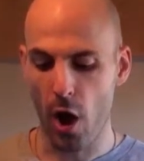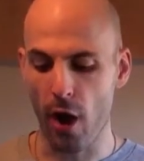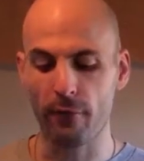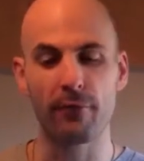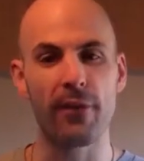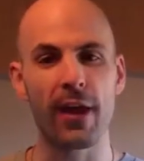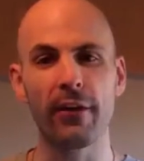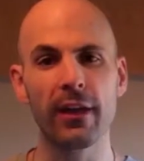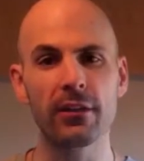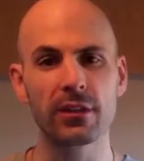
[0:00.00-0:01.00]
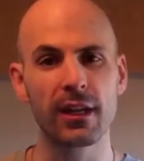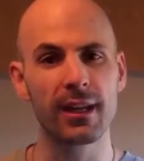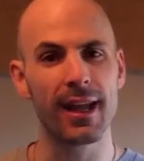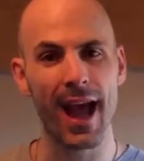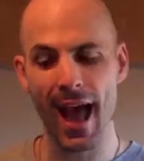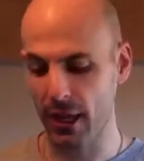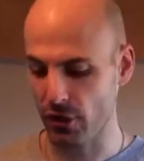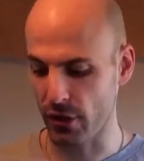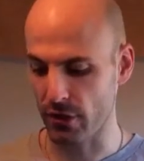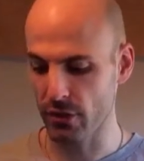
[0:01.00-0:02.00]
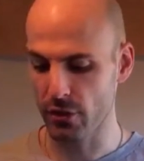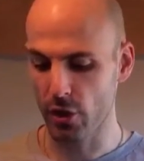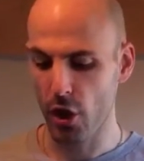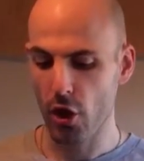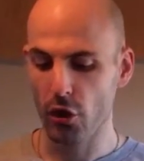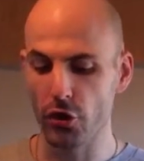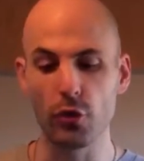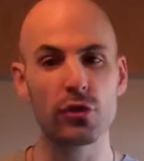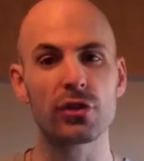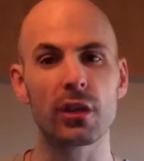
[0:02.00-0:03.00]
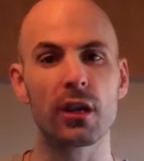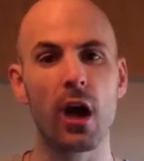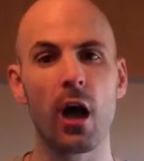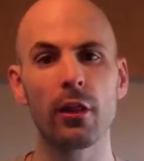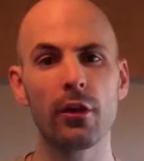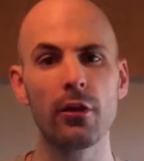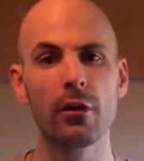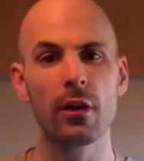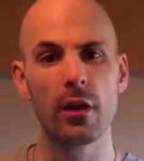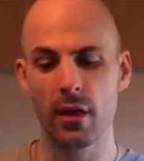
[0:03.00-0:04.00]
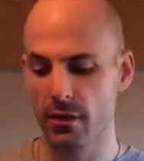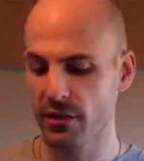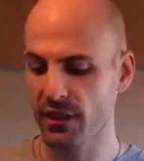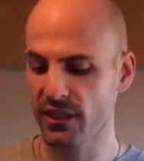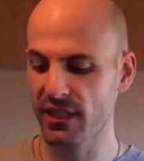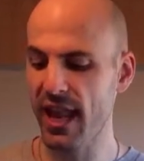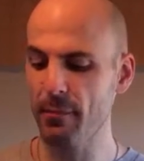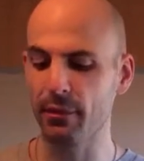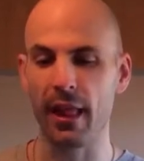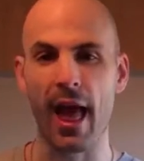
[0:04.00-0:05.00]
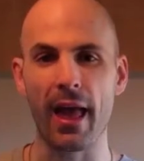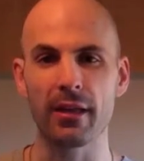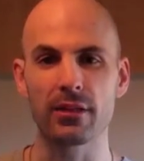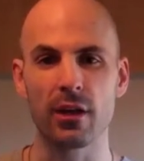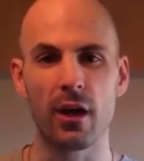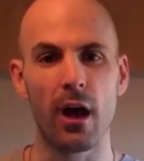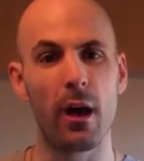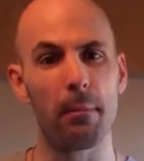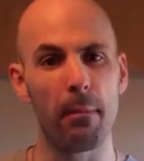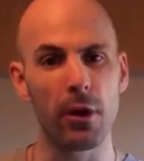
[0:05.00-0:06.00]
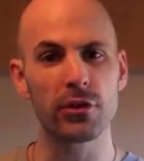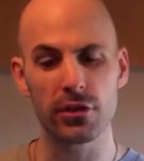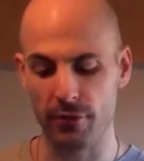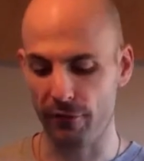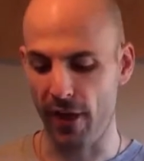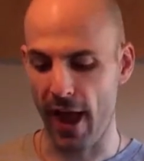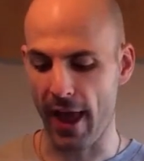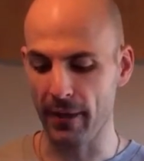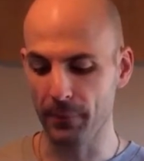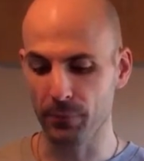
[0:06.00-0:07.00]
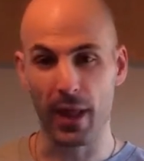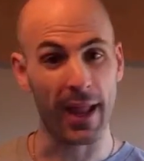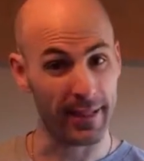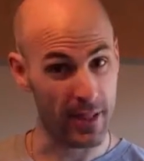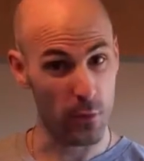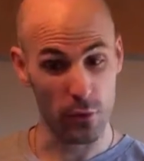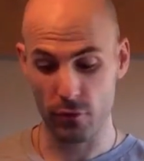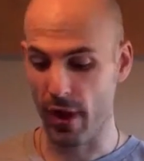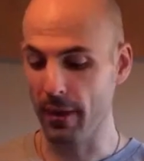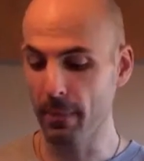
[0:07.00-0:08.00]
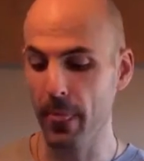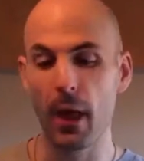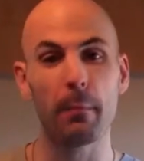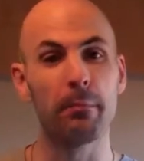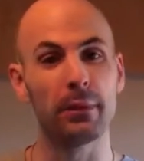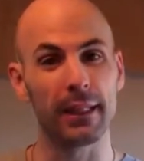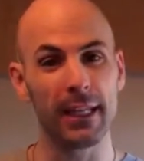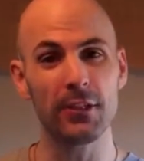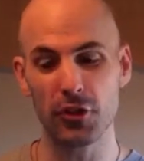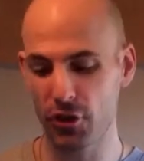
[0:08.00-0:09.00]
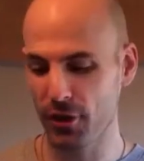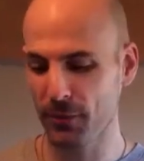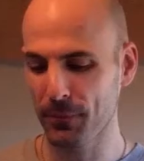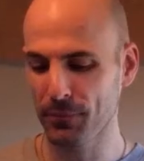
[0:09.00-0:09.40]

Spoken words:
are various concoctions used to color, stabilize, emulsify, I got that word right, bleach,